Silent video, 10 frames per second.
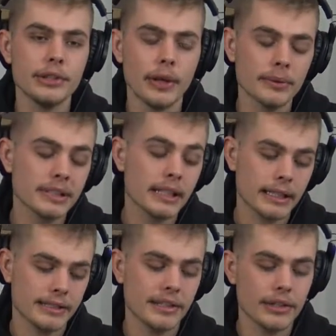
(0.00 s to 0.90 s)
was going to
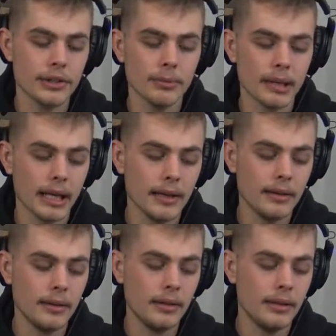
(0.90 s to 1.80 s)
continue, but
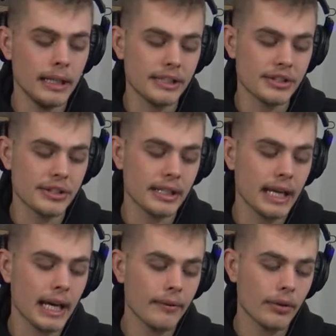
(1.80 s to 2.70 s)
I just didn't
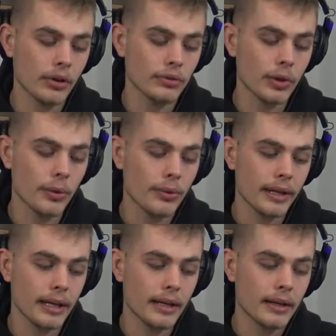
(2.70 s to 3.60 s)
have the growth
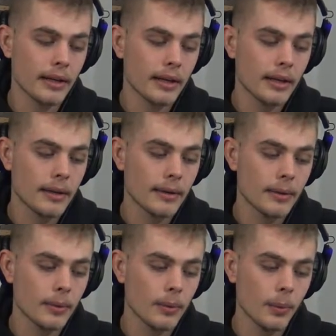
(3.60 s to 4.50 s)
that
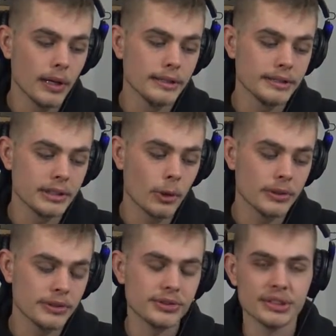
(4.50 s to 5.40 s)
was going
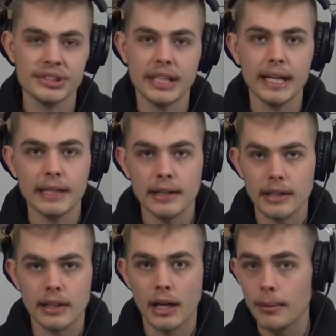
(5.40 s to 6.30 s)
to sustain a
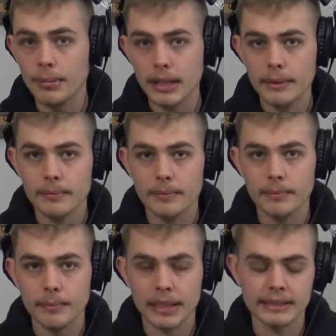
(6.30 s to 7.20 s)
company
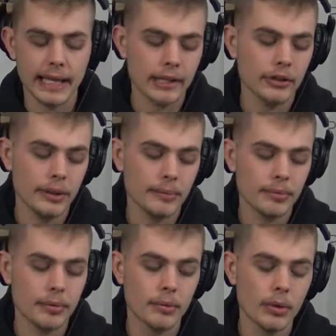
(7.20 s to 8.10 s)
because I couldn't
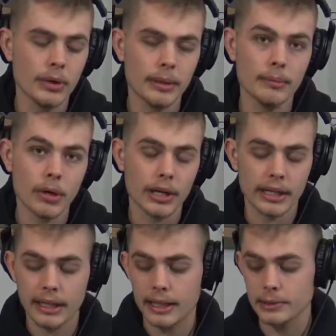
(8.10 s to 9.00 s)
promote it and market
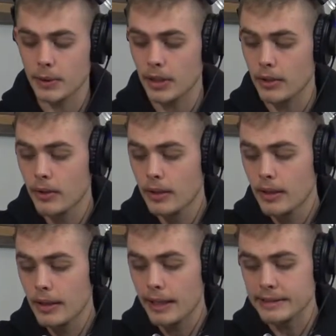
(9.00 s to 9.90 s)
it as well
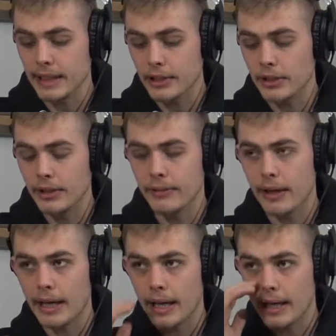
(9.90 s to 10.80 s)
as I could if I
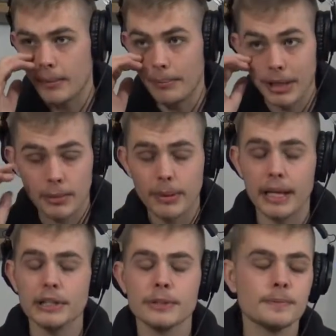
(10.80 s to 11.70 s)
had a bigger
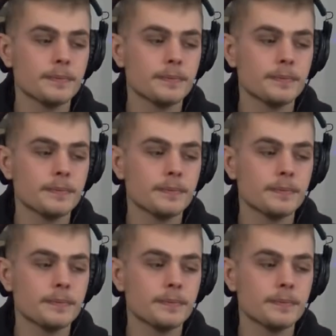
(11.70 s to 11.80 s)
page.